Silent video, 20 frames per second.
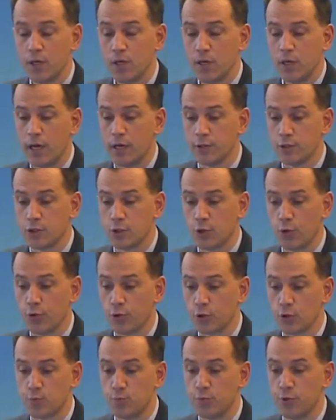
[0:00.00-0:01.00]
And so
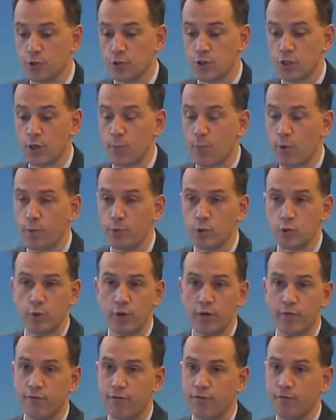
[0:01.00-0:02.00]
there's somewhere
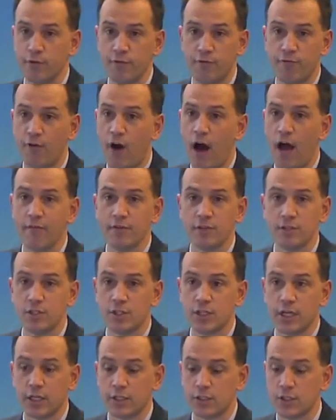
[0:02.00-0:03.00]
between 5 and
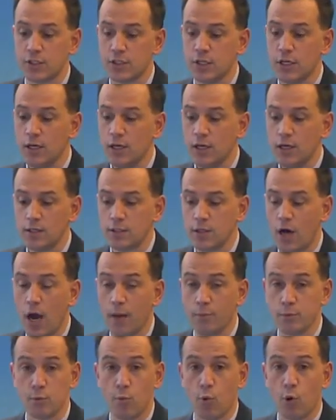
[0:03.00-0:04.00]
6
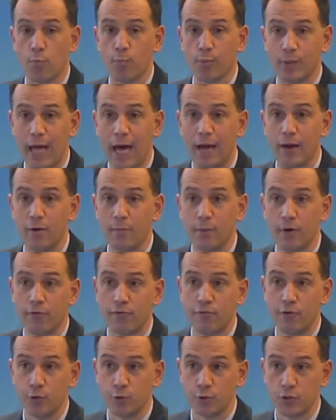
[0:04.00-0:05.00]
times more platinum in a
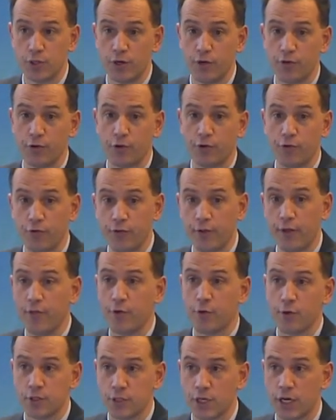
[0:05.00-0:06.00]
fuel cell than
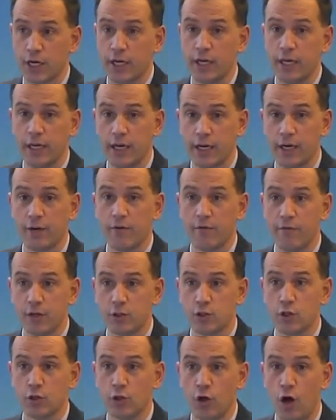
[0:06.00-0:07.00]
there is in a
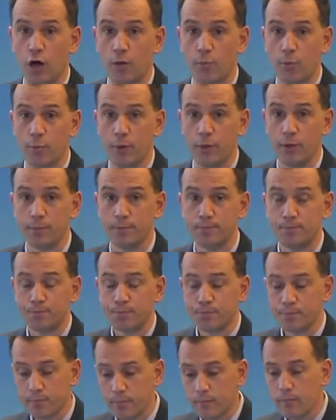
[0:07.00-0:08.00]
conventional automobile.
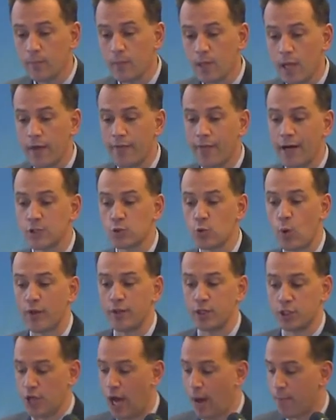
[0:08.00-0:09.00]
And that's why the
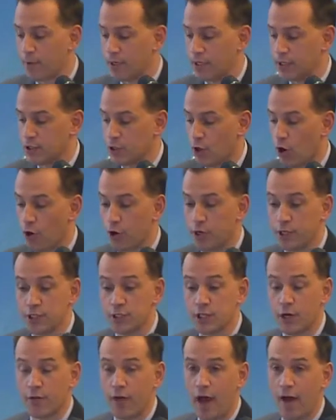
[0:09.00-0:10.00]
Japanese are in
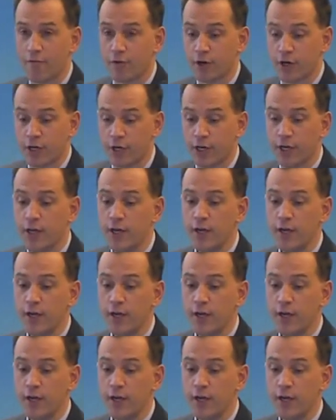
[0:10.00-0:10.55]
South Africa